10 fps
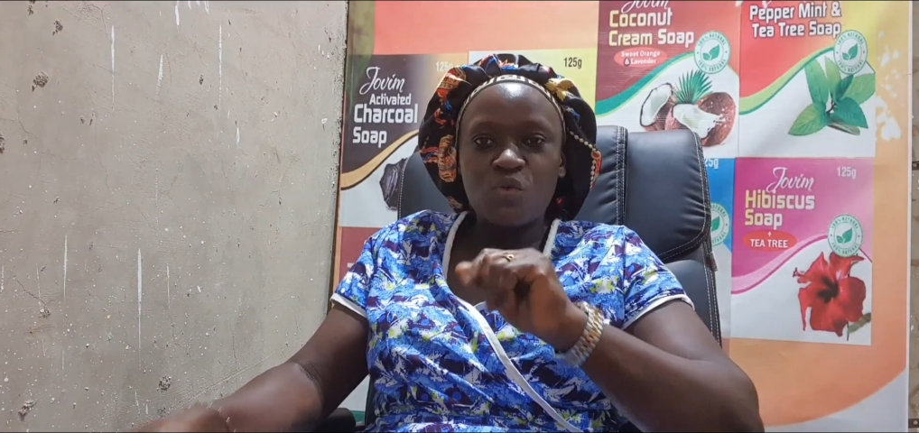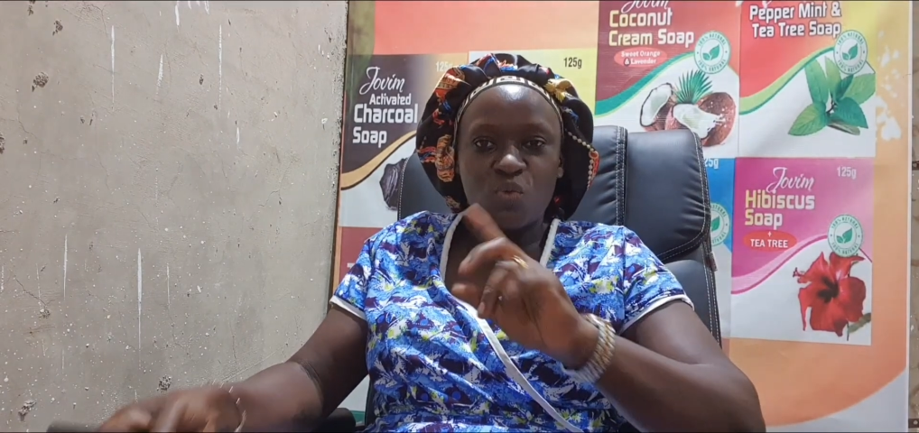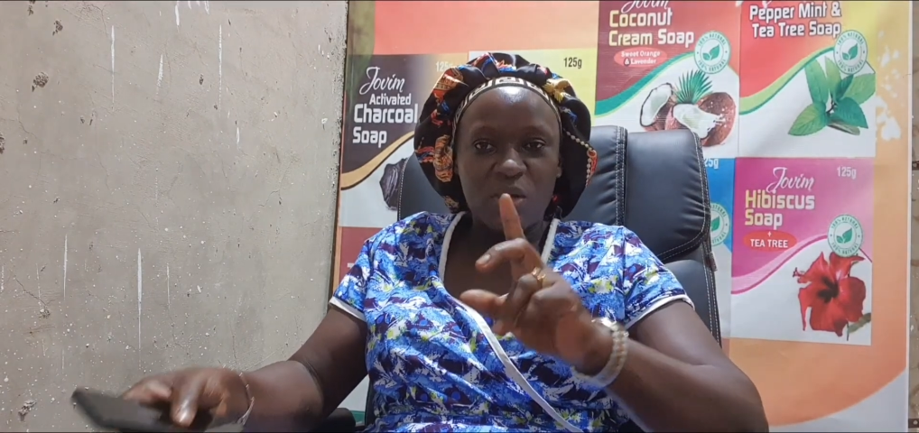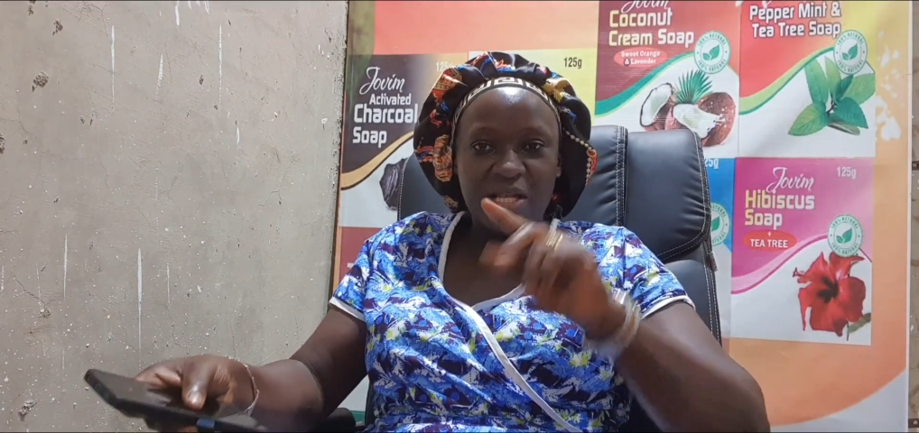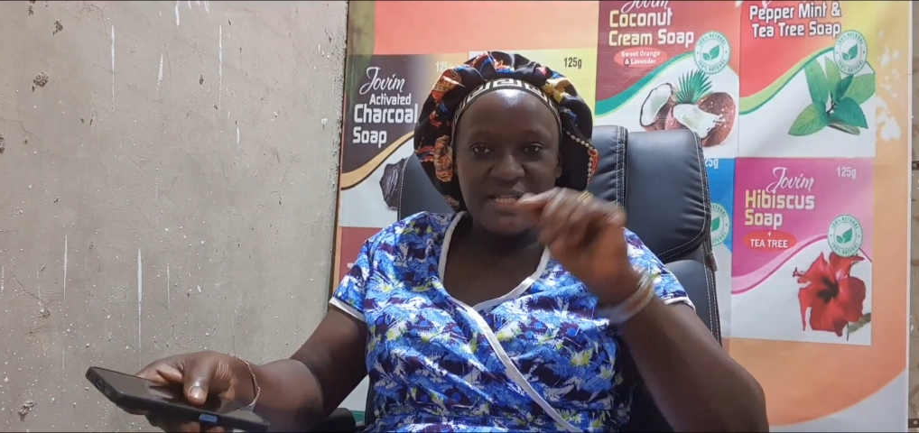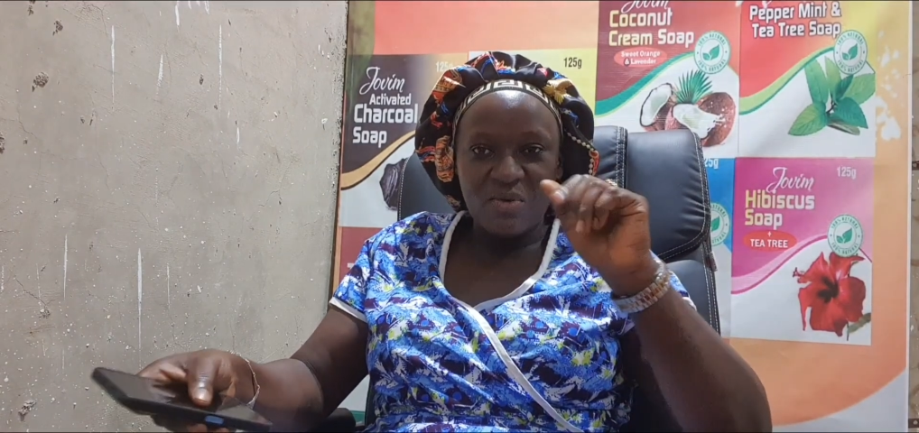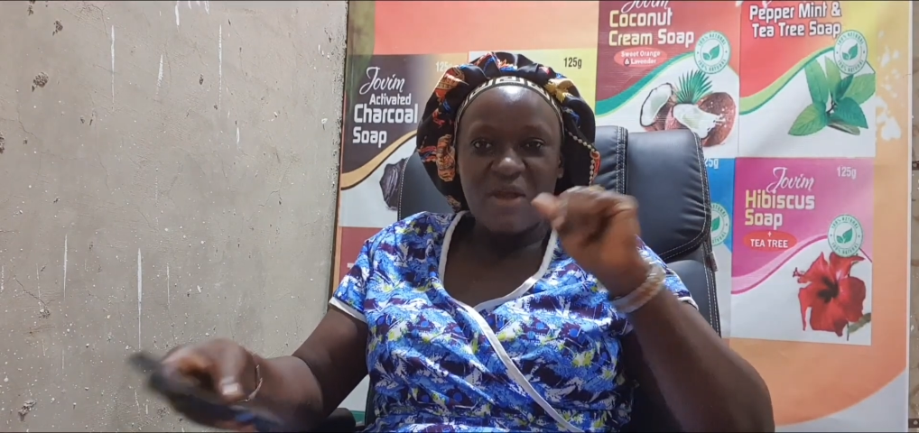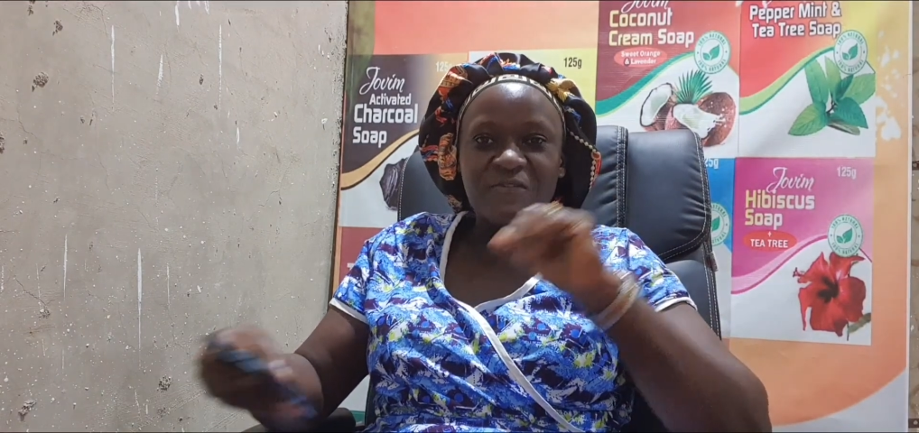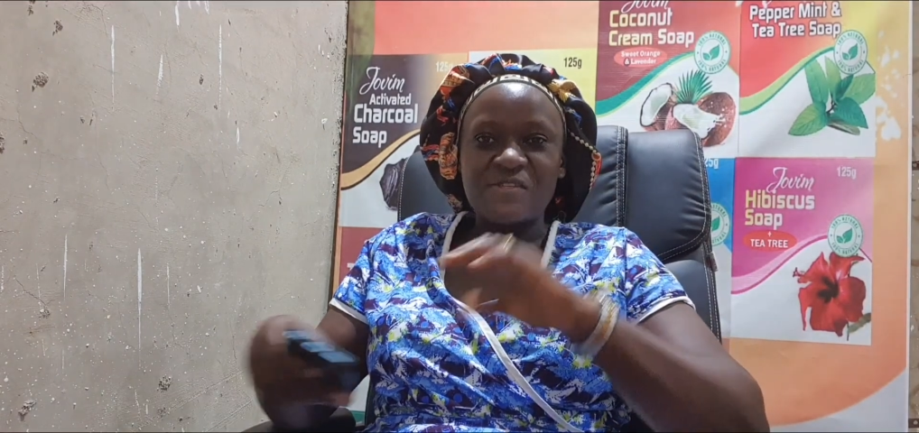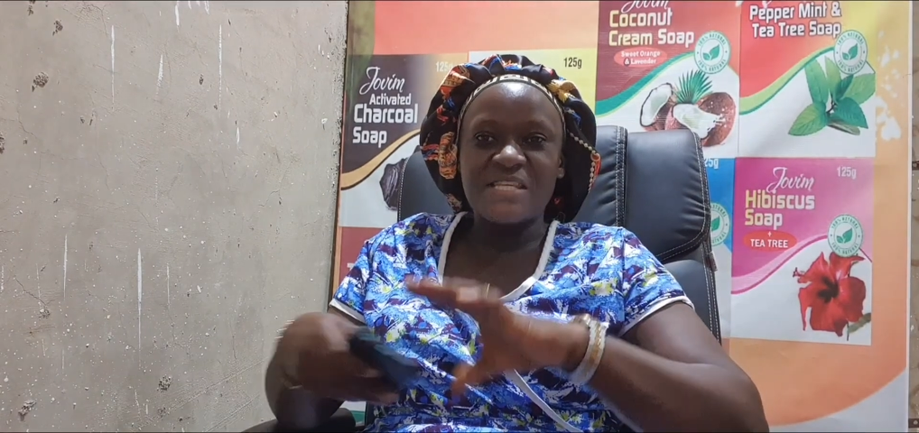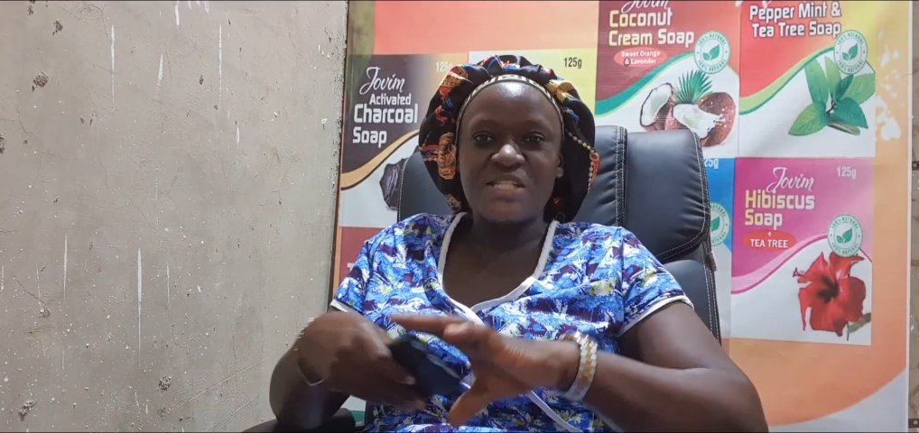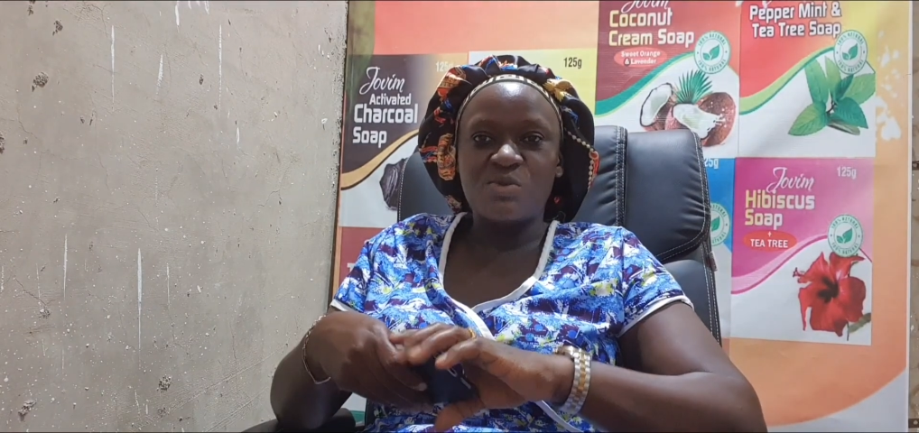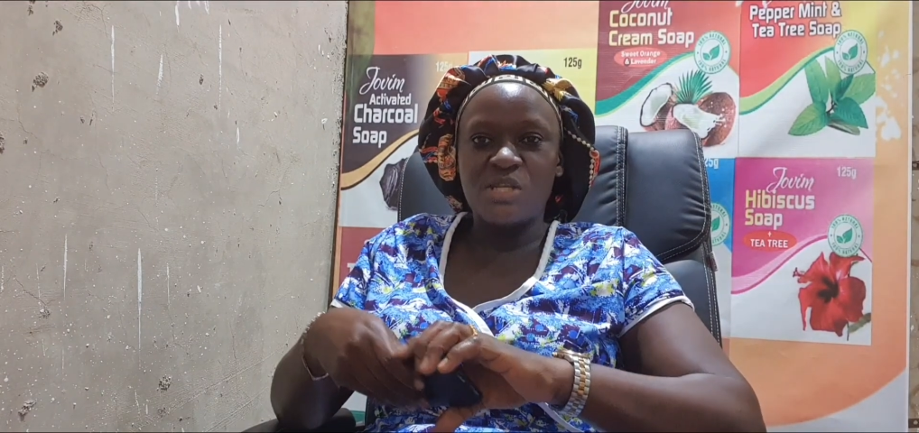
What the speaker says: through quickly the one for St.